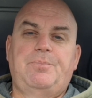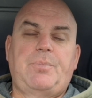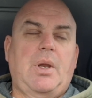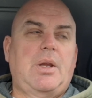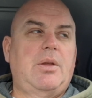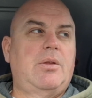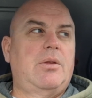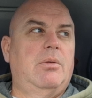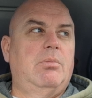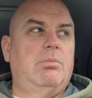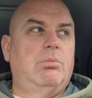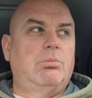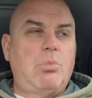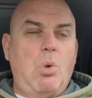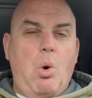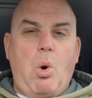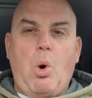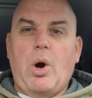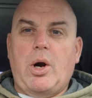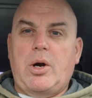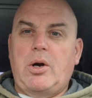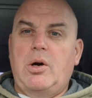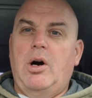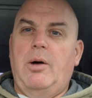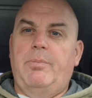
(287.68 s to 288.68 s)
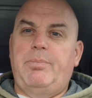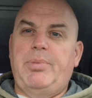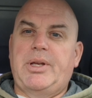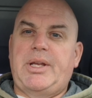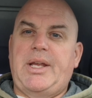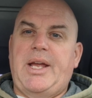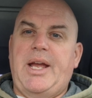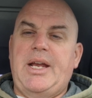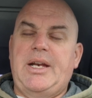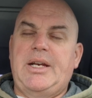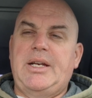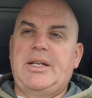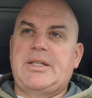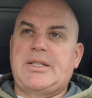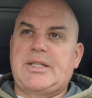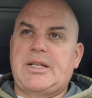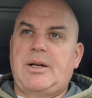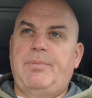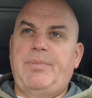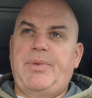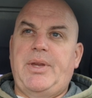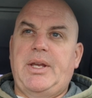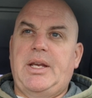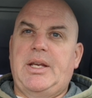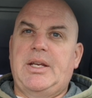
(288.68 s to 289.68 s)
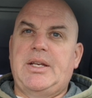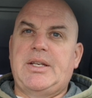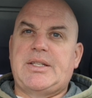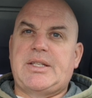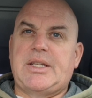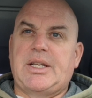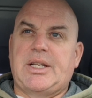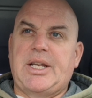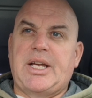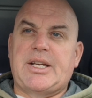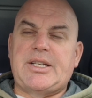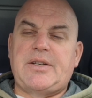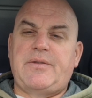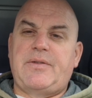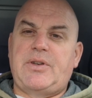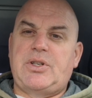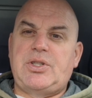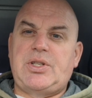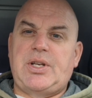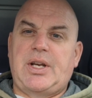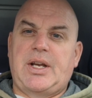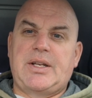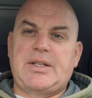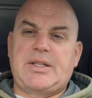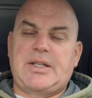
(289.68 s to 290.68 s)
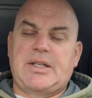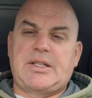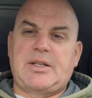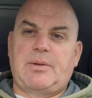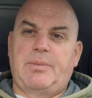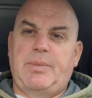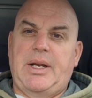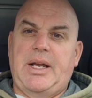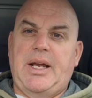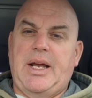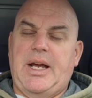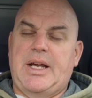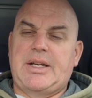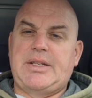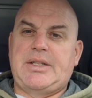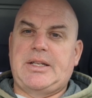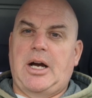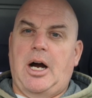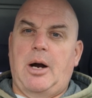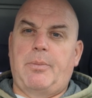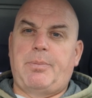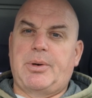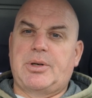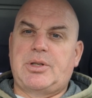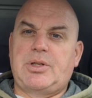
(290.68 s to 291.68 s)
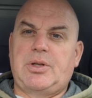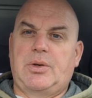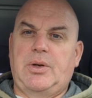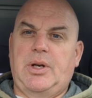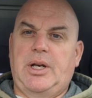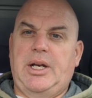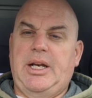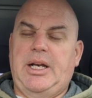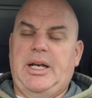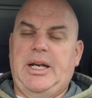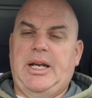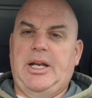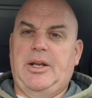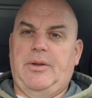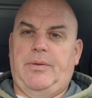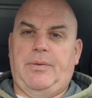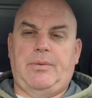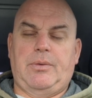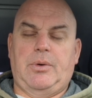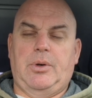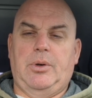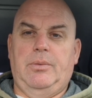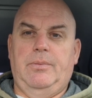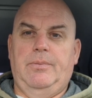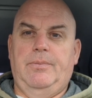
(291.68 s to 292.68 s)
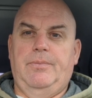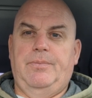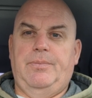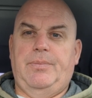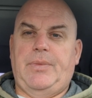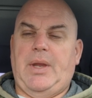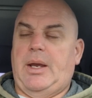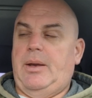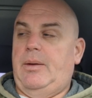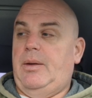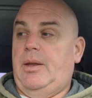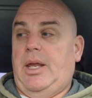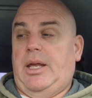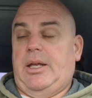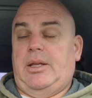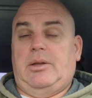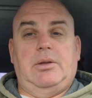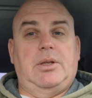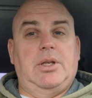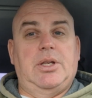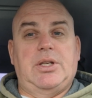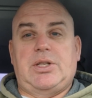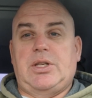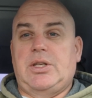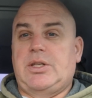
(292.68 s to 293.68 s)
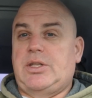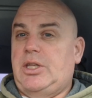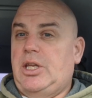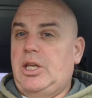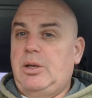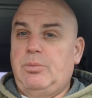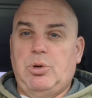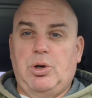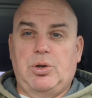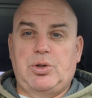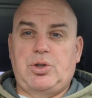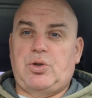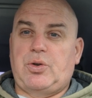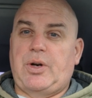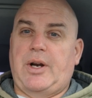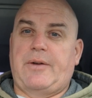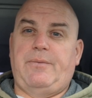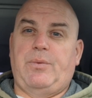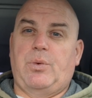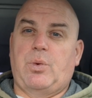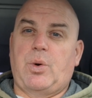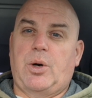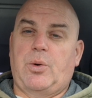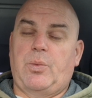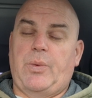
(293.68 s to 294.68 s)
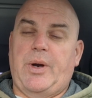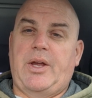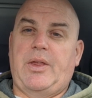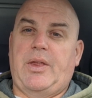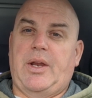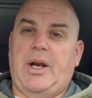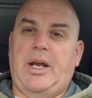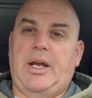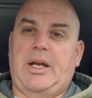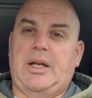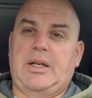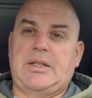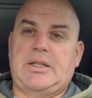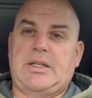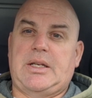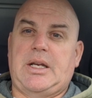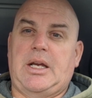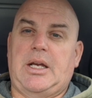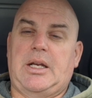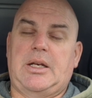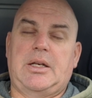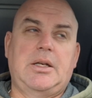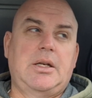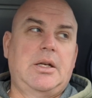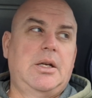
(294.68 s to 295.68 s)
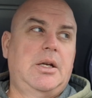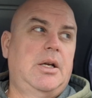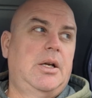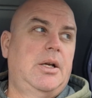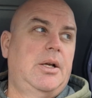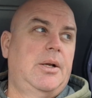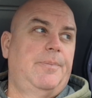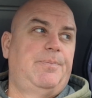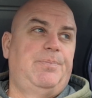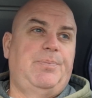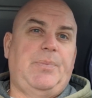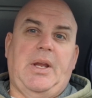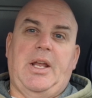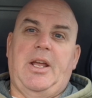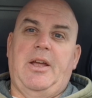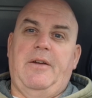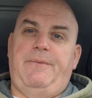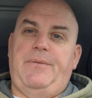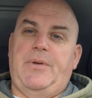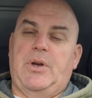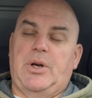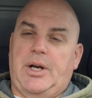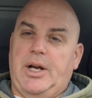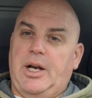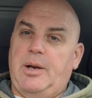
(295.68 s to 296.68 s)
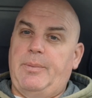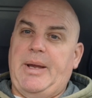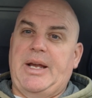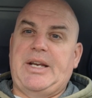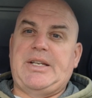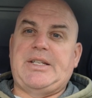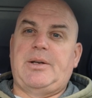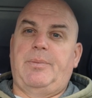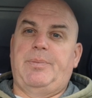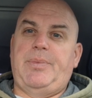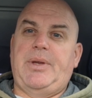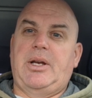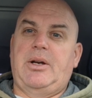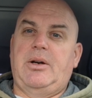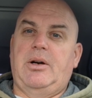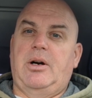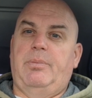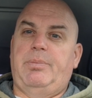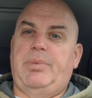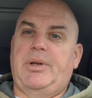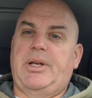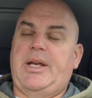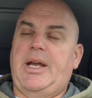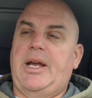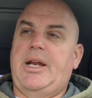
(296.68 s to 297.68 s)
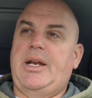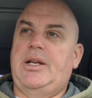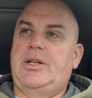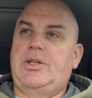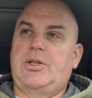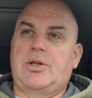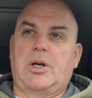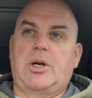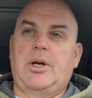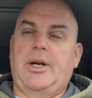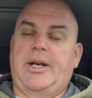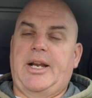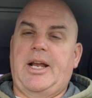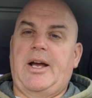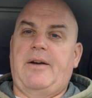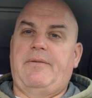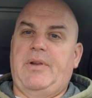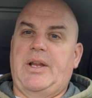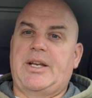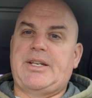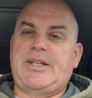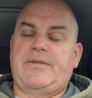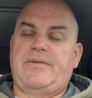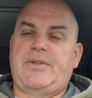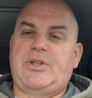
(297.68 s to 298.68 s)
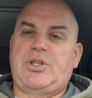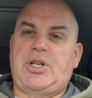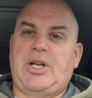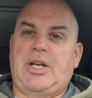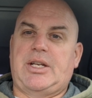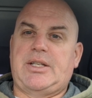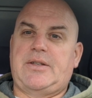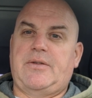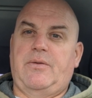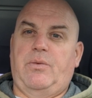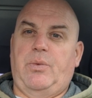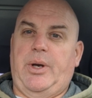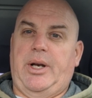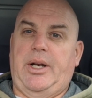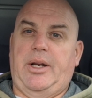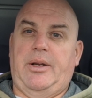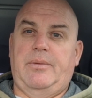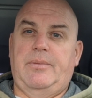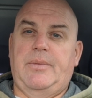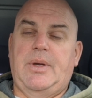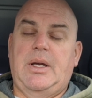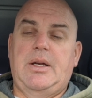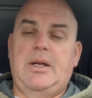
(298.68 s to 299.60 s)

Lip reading: The more complicated something is, the less of a chance that somebody has the opportunity to get through. Like this is the most straightforward way that I can say it. If you're going to make something complicated, you're going to have less of a chance of winning.